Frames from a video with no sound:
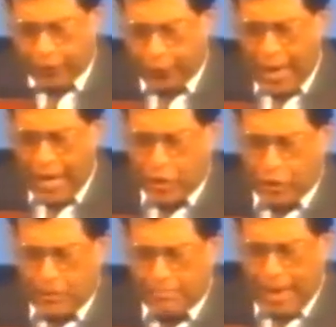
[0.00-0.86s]

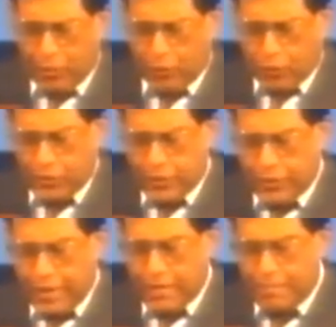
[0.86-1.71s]
thrash the
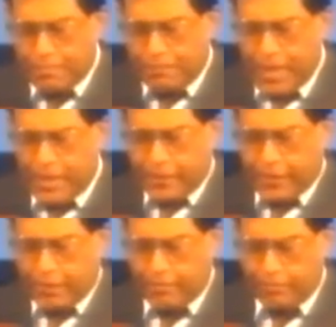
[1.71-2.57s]
mountains and
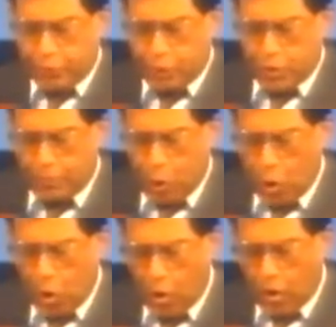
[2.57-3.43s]
beat them
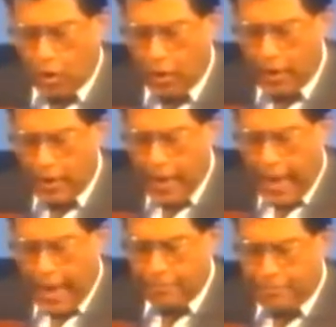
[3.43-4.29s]
small
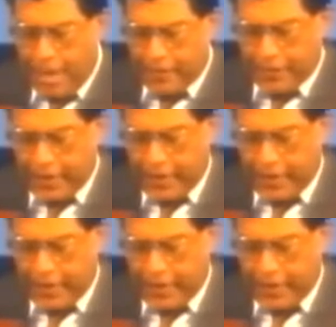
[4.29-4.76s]
and make the